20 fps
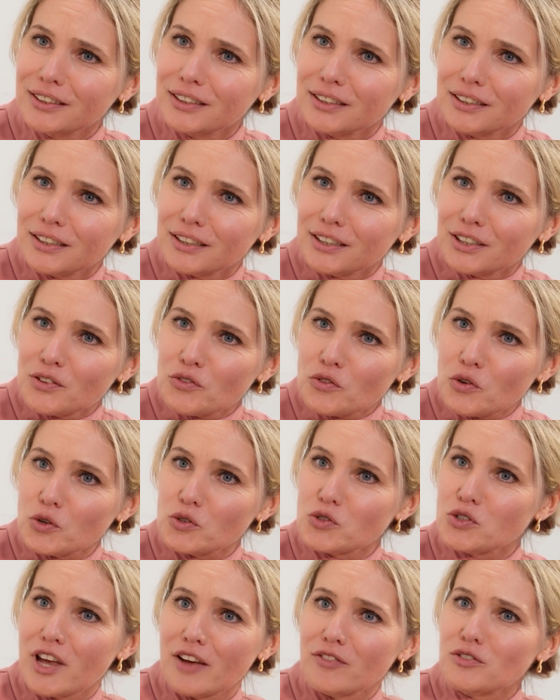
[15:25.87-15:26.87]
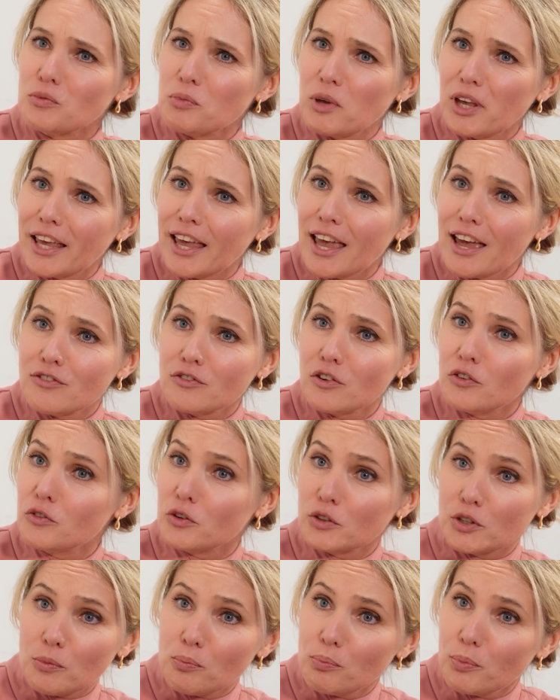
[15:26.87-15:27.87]
Of course, you have to be careful
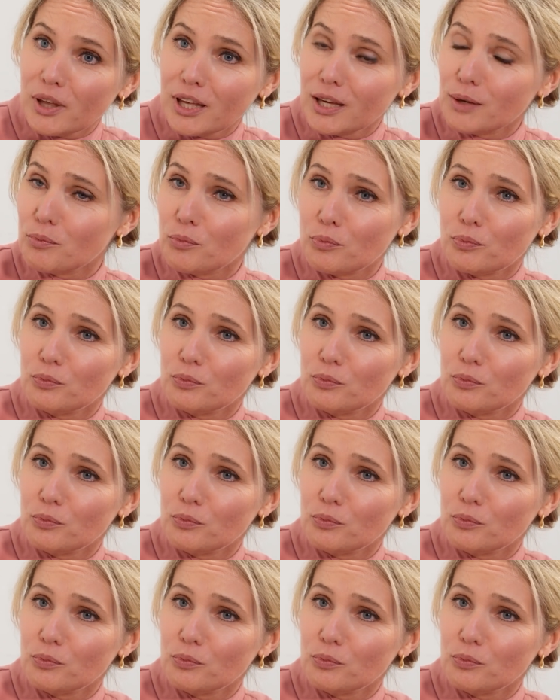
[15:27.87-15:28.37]
for the big,